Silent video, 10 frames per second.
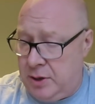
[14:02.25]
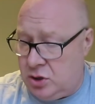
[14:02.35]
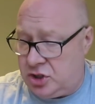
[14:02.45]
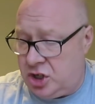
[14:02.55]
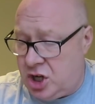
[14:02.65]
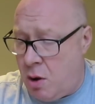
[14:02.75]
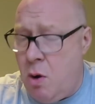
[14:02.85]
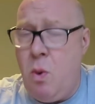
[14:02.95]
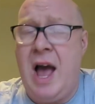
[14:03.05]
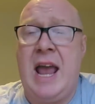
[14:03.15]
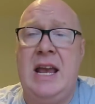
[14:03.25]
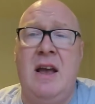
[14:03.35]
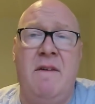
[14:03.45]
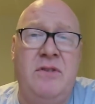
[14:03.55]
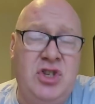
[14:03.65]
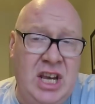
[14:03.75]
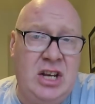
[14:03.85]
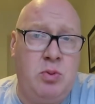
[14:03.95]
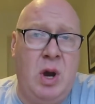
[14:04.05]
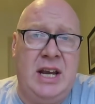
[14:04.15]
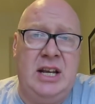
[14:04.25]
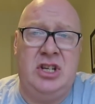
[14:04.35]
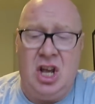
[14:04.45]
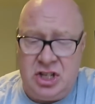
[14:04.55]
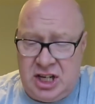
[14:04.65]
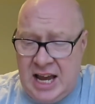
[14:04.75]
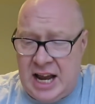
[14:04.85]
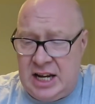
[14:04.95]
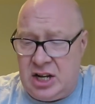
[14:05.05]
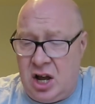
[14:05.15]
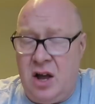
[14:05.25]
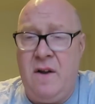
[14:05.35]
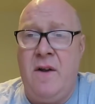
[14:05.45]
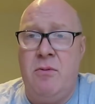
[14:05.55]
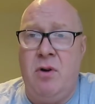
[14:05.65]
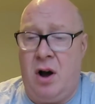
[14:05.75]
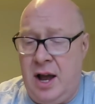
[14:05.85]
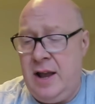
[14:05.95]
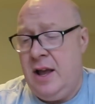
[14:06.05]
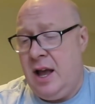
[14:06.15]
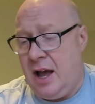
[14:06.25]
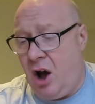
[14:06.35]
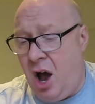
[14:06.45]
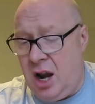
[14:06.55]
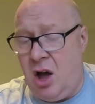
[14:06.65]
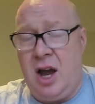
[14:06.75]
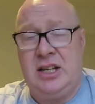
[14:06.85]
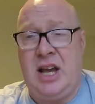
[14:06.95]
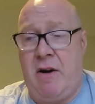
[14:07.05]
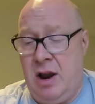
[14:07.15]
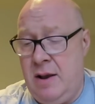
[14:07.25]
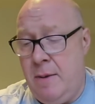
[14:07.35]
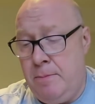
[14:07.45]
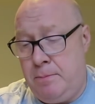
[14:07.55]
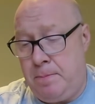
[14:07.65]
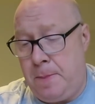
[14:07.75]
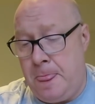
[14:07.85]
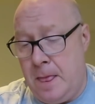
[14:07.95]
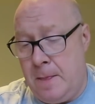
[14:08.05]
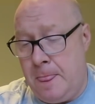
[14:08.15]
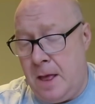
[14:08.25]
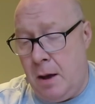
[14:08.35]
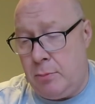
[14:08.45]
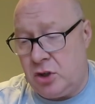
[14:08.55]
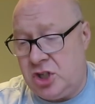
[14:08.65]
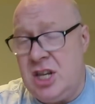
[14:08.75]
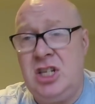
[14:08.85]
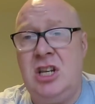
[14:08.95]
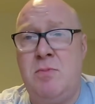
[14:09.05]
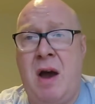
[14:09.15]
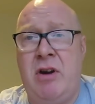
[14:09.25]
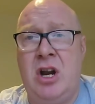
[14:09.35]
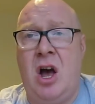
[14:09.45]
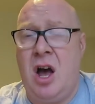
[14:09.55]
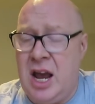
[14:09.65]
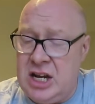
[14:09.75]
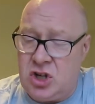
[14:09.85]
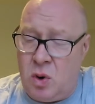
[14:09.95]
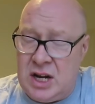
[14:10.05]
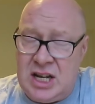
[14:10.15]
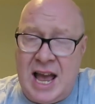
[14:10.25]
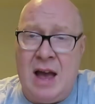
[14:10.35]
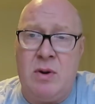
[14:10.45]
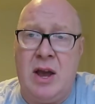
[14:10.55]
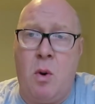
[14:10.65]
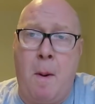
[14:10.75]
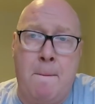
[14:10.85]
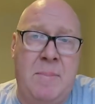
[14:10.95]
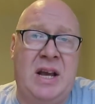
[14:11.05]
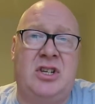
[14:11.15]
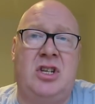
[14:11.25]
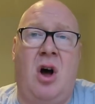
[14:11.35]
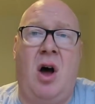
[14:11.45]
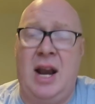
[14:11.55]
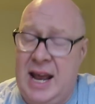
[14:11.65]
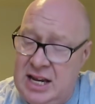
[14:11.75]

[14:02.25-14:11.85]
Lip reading: Because to go away for 6 weeks to Canada, right? I liked Harry, but since he's married her, he's going downhill big style.